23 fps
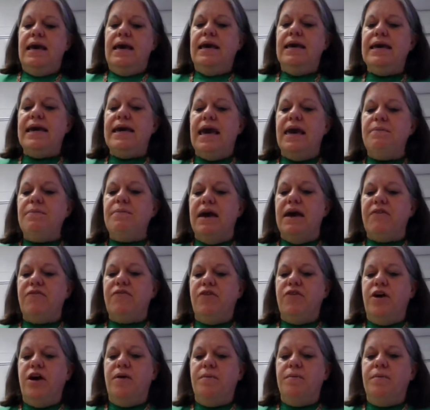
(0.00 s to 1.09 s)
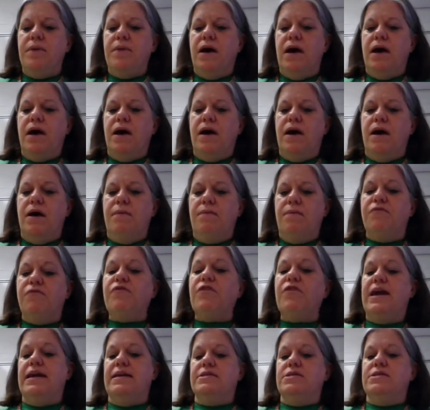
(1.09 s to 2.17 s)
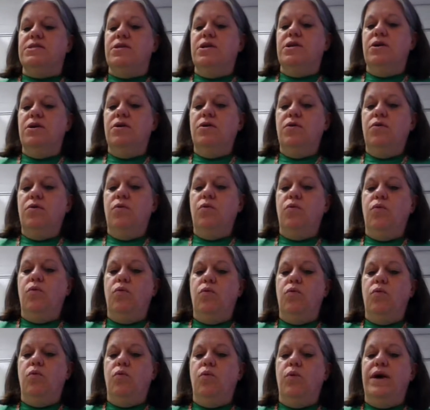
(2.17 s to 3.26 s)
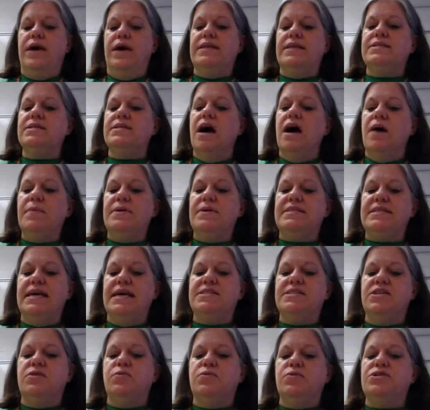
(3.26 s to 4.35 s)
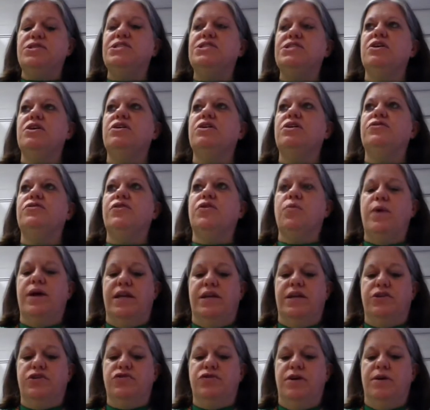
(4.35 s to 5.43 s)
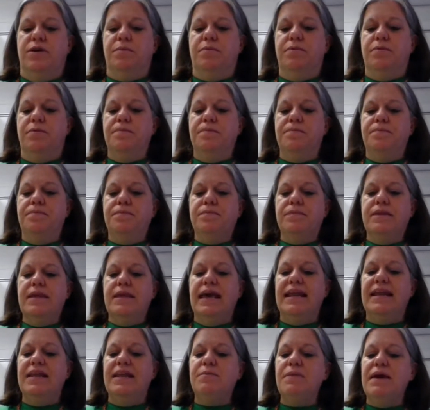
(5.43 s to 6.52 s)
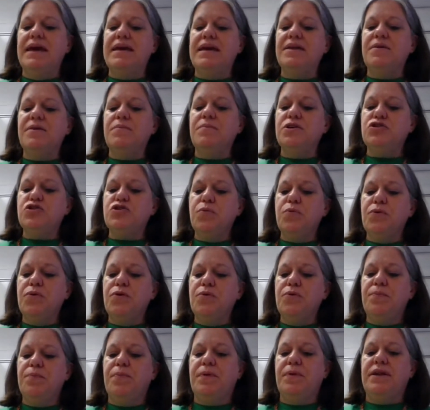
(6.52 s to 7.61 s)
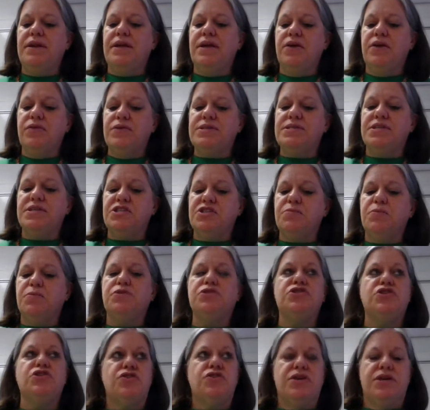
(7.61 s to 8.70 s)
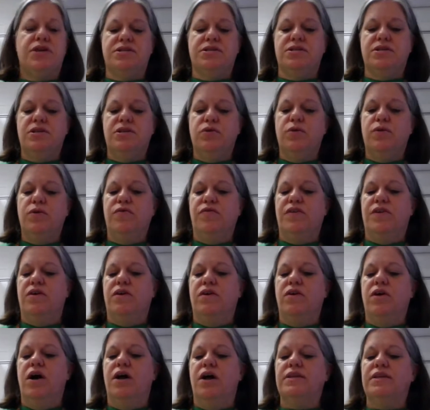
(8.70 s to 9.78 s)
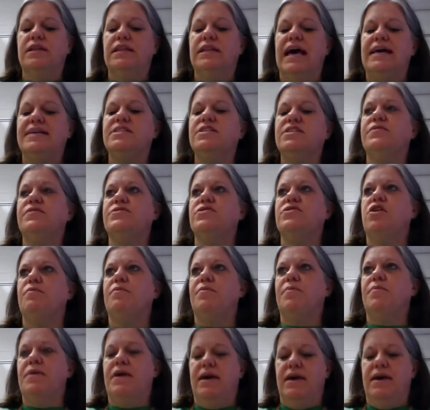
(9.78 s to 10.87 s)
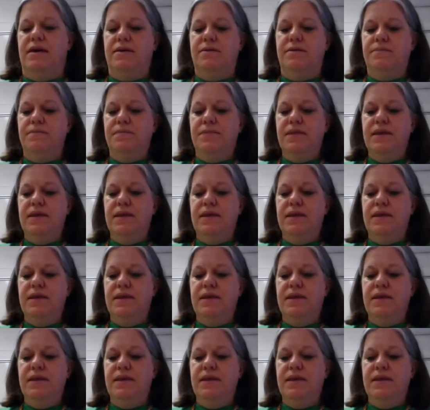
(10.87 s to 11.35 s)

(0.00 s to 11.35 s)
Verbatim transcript: He came back from um, France when Tom and Daisy were still on their wedding trip and had made a miserable but irresistible journey to Louisville on the last of his army pay.